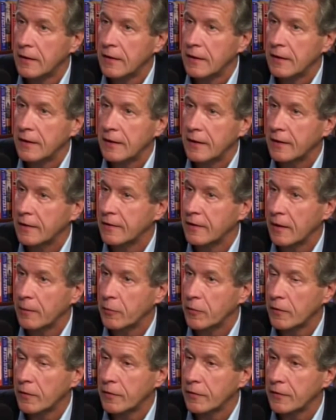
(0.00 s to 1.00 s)
He had
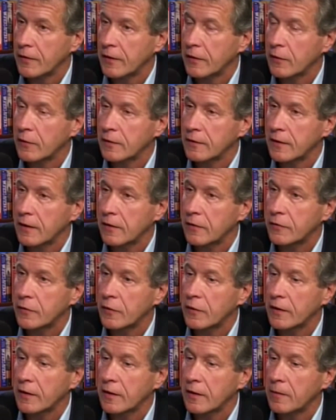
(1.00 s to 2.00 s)
doubles. They couldn't get
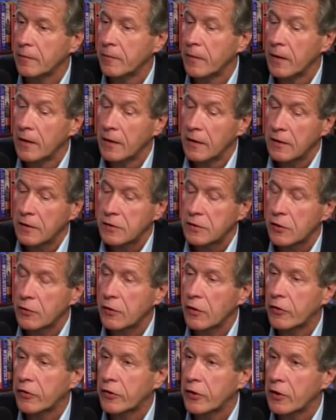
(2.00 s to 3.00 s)
through to him. So
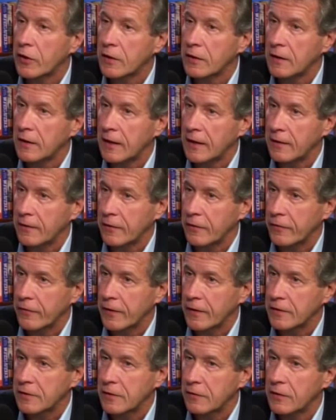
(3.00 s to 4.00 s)
the third line of
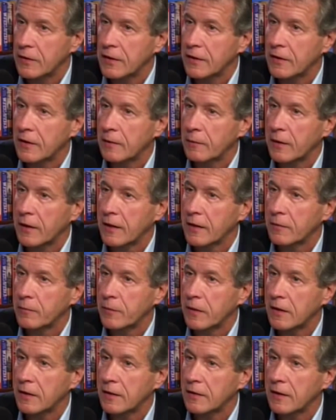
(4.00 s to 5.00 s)
defense, if the economic
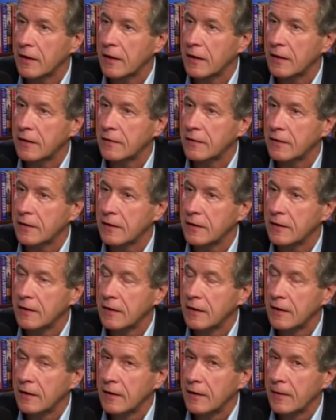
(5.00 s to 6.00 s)
hitmen and the
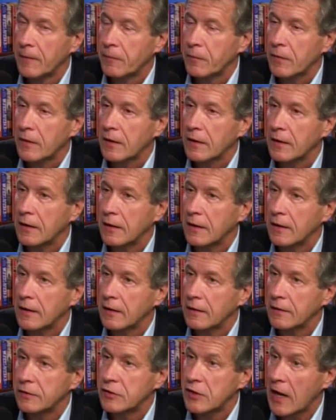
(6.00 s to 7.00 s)

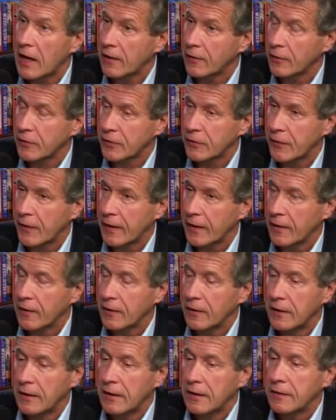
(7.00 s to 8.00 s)
jackals
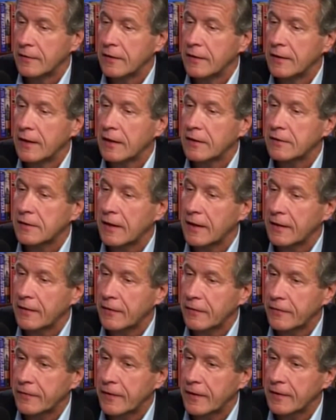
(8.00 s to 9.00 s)
fail, the next line of
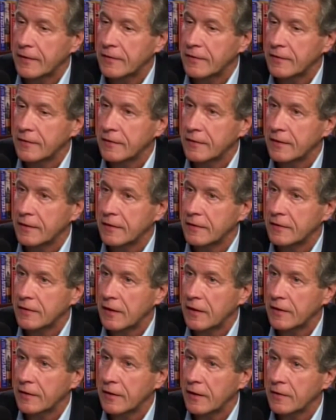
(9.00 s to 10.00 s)
defense is
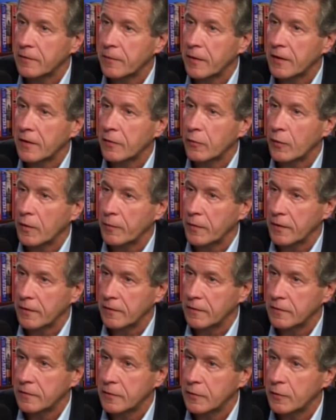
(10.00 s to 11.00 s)
our young men and women
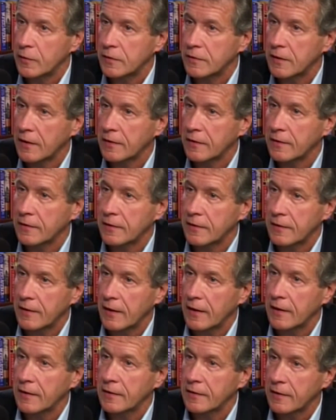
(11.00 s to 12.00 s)
who are sent in to
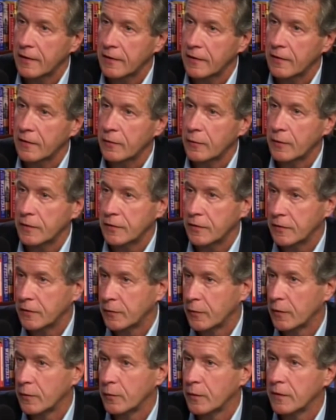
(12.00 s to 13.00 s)
die and kill, which is
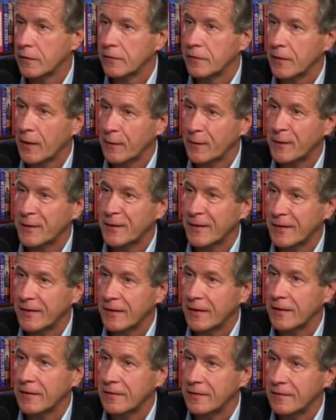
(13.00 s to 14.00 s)
what we've obviously
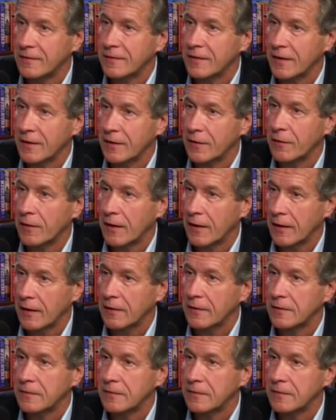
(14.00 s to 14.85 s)
done in Iraq.